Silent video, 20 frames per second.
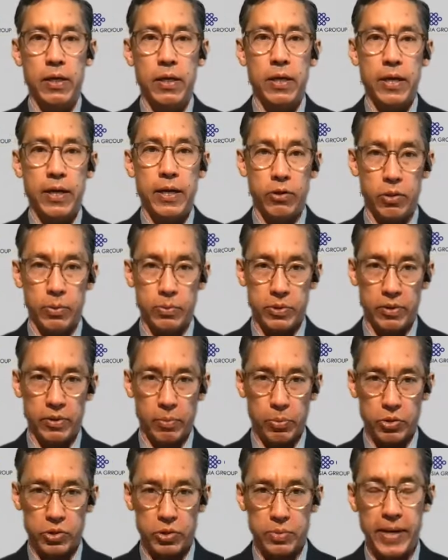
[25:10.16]
in terms of the
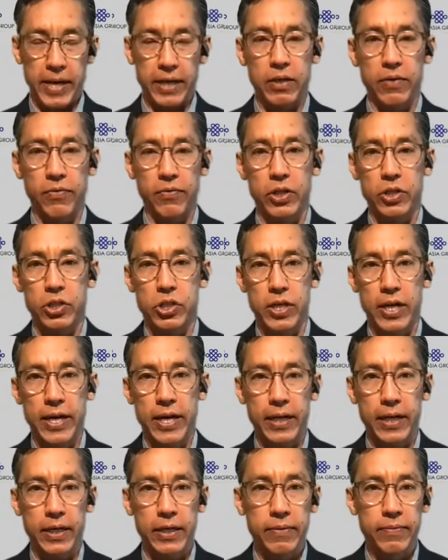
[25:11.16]
perspective on
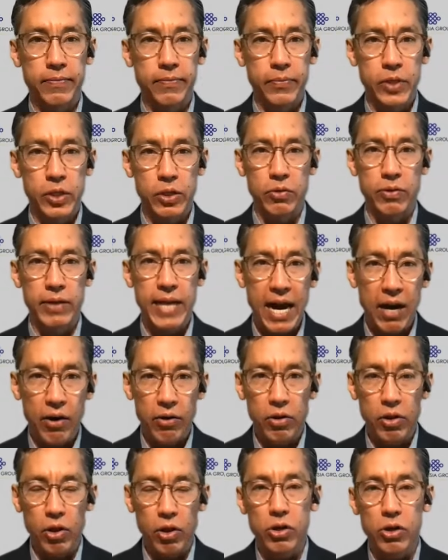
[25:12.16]
China, now
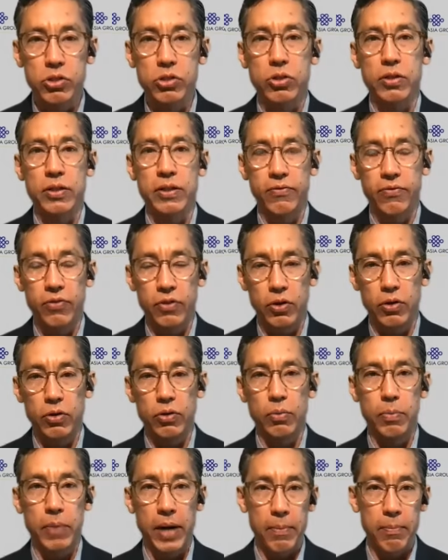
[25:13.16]
largely
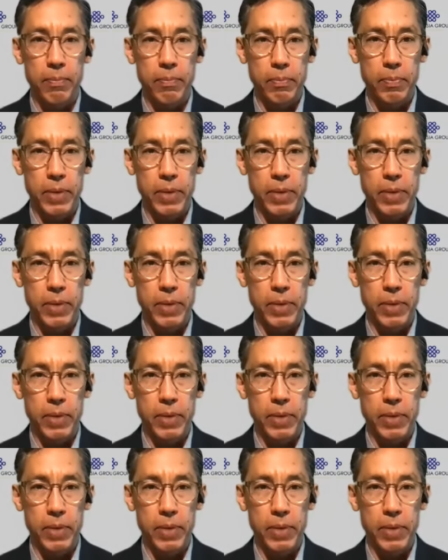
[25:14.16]
viewed by